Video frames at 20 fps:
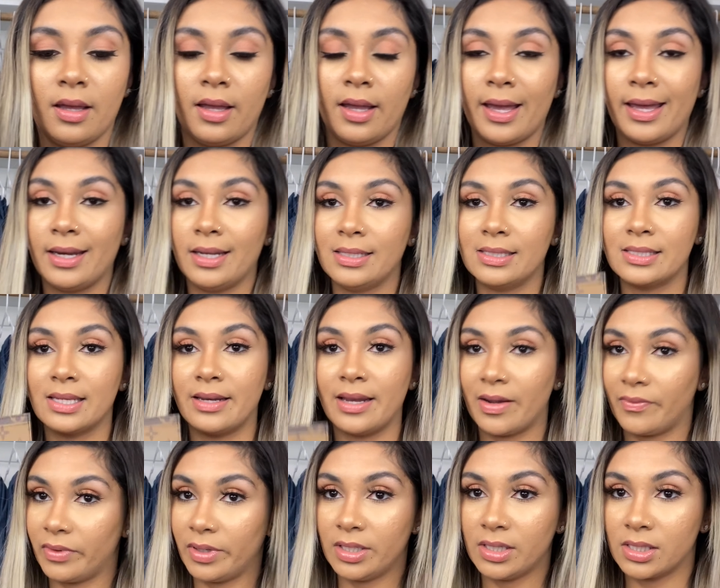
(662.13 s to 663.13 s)
And it's
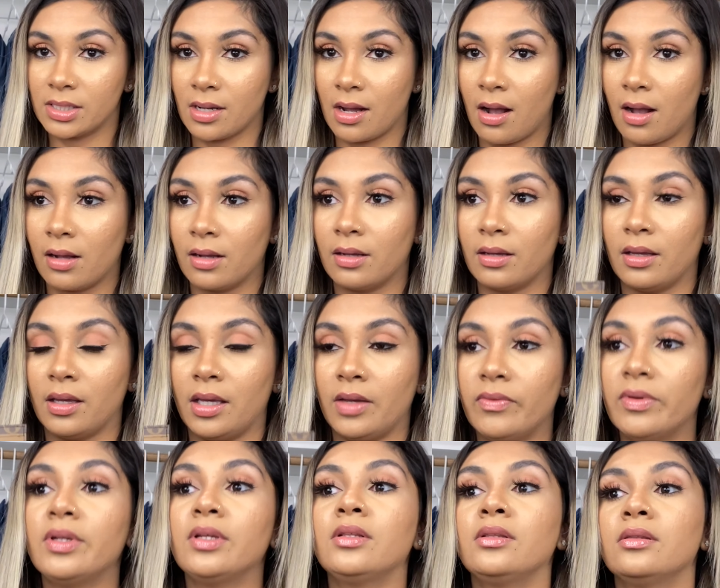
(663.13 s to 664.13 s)
never in stock.
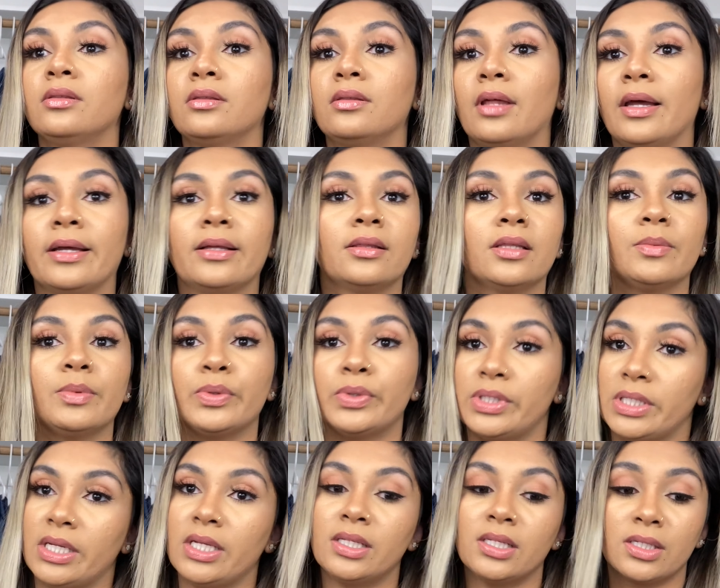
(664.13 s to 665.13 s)
Even in like the
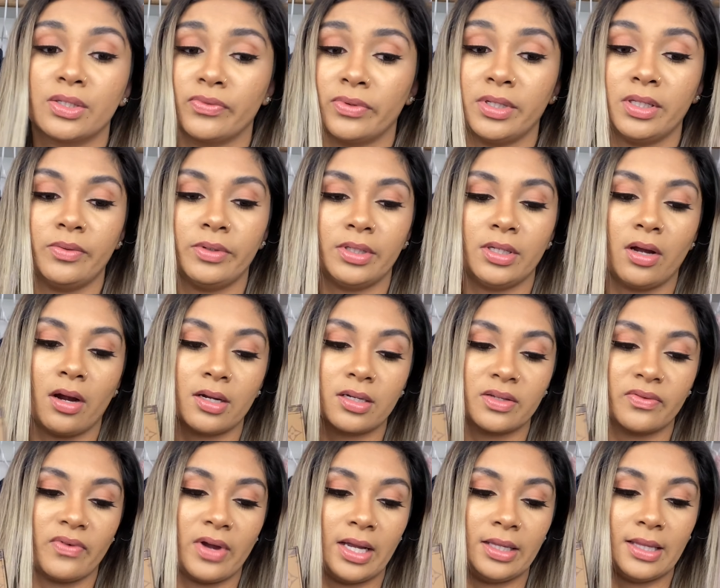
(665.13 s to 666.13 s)
boutiques, it's really, really hard to
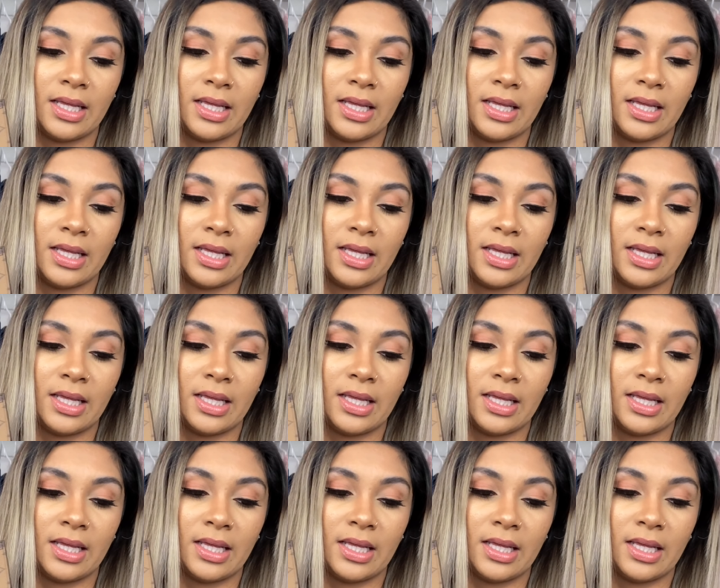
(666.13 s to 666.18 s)
find.